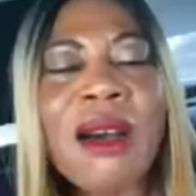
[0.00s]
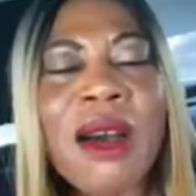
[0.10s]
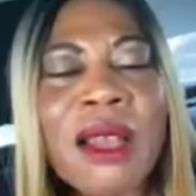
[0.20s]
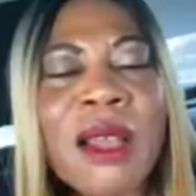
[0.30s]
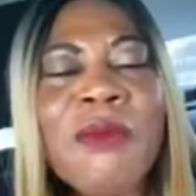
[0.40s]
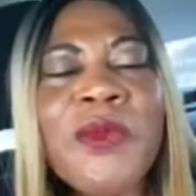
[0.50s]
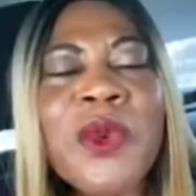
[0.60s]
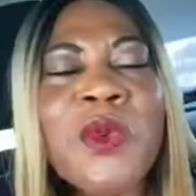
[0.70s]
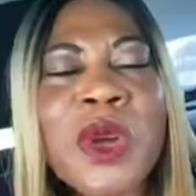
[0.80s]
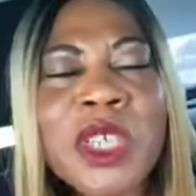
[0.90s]
All of
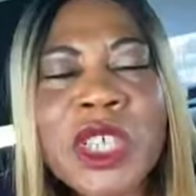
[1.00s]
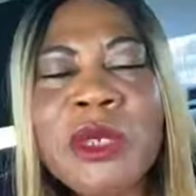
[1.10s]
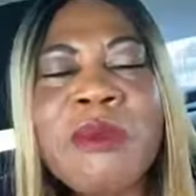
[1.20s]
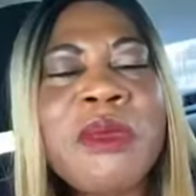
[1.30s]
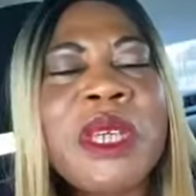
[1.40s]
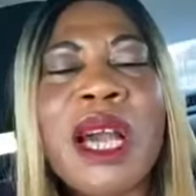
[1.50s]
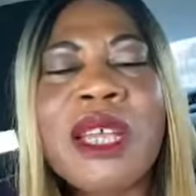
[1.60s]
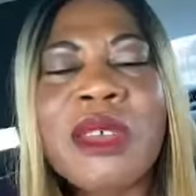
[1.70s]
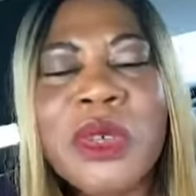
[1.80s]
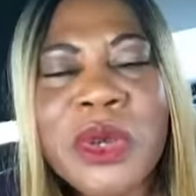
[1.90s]
you watching me
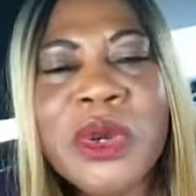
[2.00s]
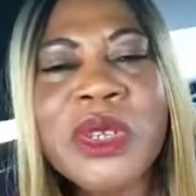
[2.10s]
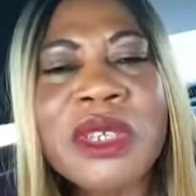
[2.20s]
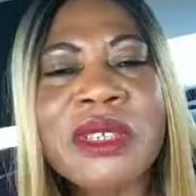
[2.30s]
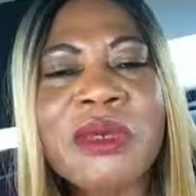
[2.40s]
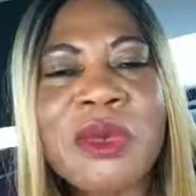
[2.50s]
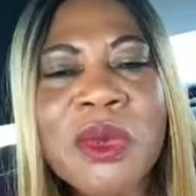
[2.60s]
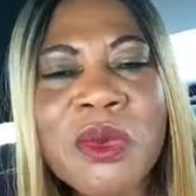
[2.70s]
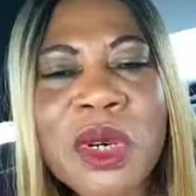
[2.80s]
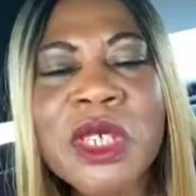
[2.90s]
and those that
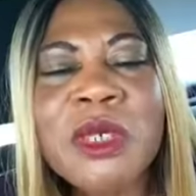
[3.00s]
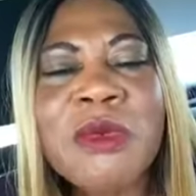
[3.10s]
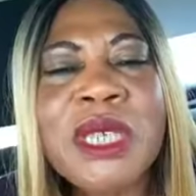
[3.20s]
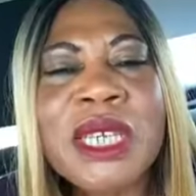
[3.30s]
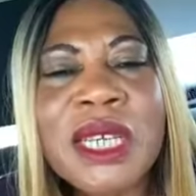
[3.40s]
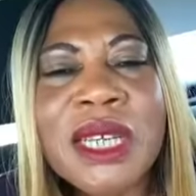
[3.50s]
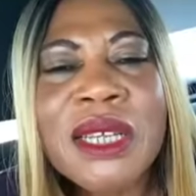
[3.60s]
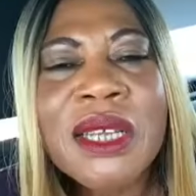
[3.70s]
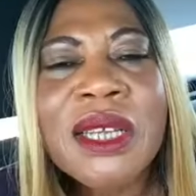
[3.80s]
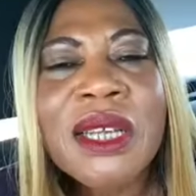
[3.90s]
will watch me
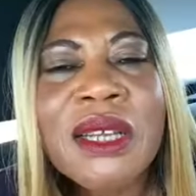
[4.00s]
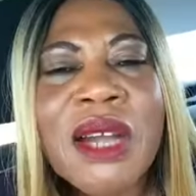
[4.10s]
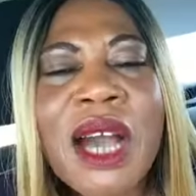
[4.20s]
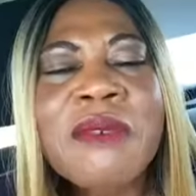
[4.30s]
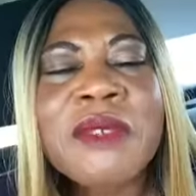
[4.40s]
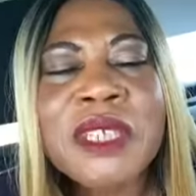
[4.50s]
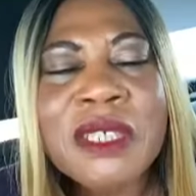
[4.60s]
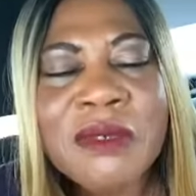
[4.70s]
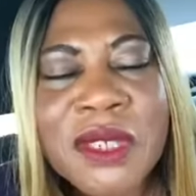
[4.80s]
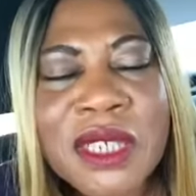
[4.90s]

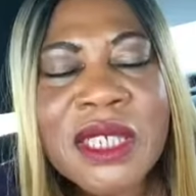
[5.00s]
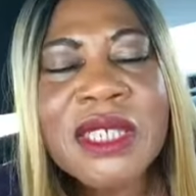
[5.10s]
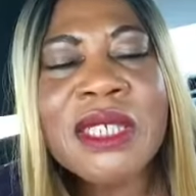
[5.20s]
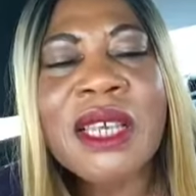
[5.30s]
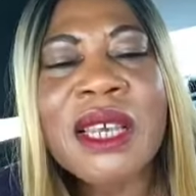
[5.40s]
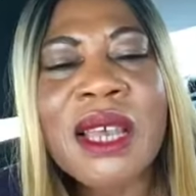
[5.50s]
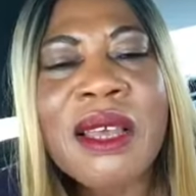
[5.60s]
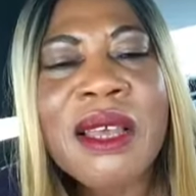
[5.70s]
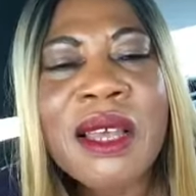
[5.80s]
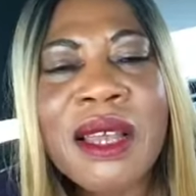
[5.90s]
after the, this
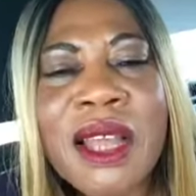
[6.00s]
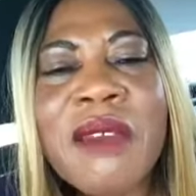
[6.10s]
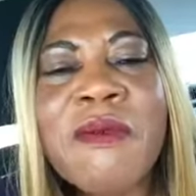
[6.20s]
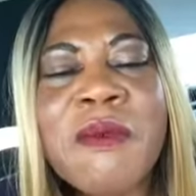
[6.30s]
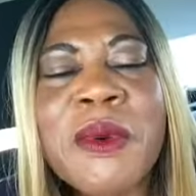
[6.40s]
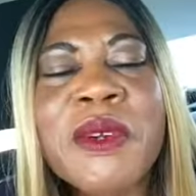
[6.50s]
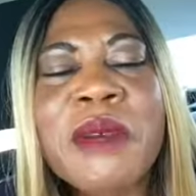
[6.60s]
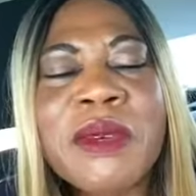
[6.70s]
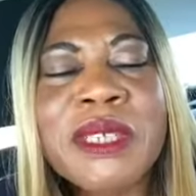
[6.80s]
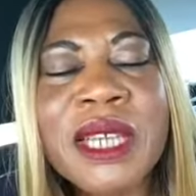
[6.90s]
uh, live
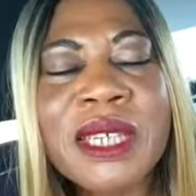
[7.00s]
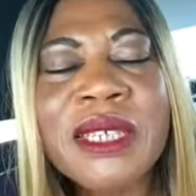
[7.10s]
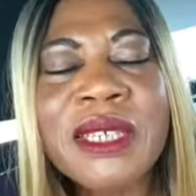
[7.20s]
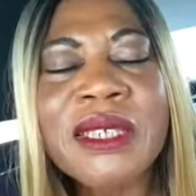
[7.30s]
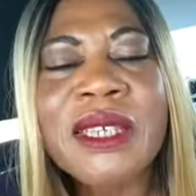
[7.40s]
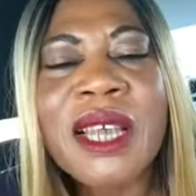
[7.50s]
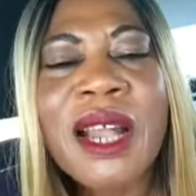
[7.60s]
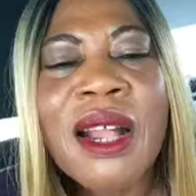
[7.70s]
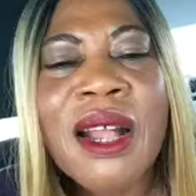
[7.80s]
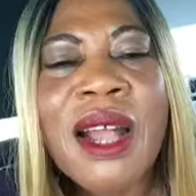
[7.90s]
program has ended.
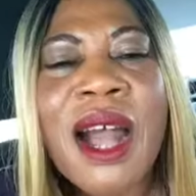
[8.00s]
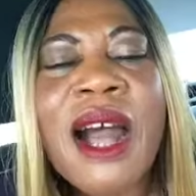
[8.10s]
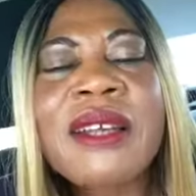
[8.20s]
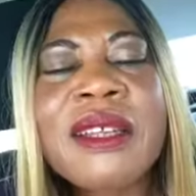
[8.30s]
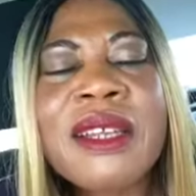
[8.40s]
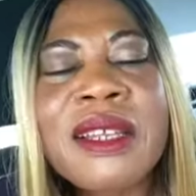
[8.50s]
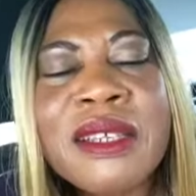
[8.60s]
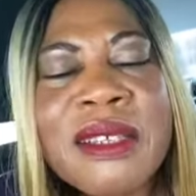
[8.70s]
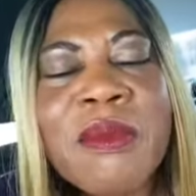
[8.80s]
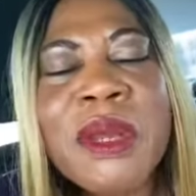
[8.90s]
I
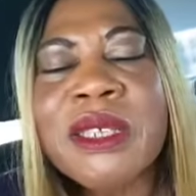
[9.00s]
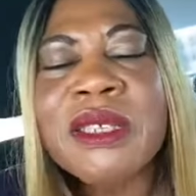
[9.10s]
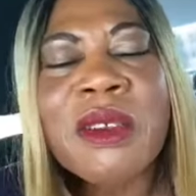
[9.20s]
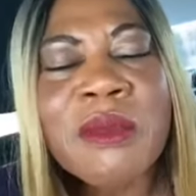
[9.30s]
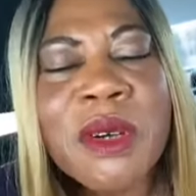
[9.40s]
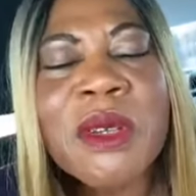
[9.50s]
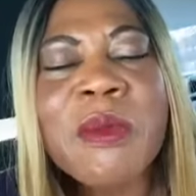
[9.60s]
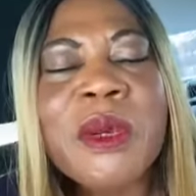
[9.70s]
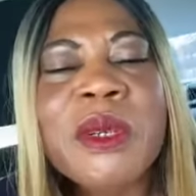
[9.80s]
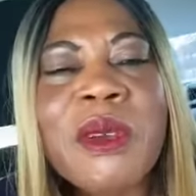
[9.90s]
release the blessing of God
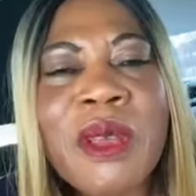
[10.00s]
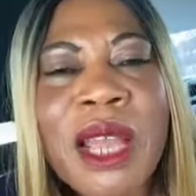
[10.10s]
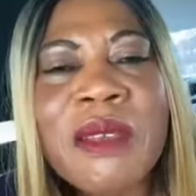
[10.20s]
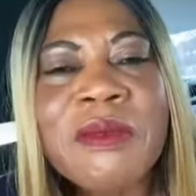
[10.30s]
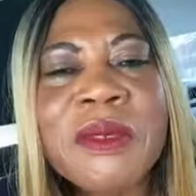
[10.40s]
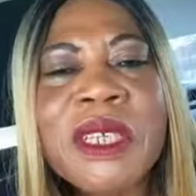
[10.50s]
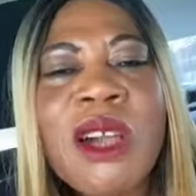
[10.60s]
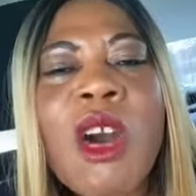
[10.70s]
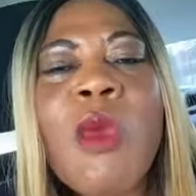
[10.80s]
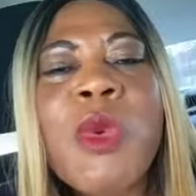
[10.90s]
upon your life,
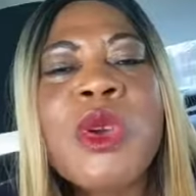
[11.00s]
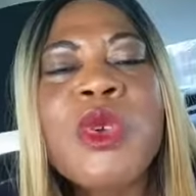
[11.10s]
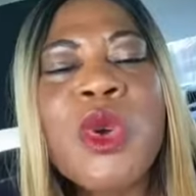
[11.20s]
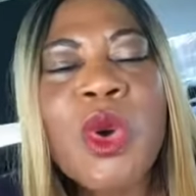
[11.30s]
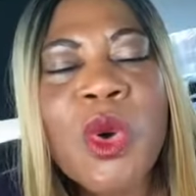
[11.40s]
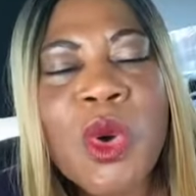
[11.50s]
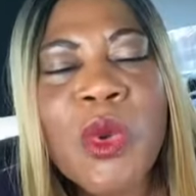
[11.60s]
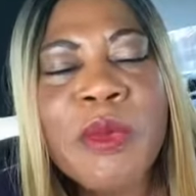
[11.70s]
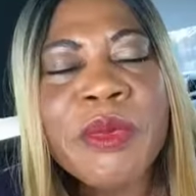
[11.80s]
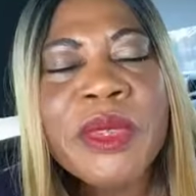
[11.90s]
upon your home.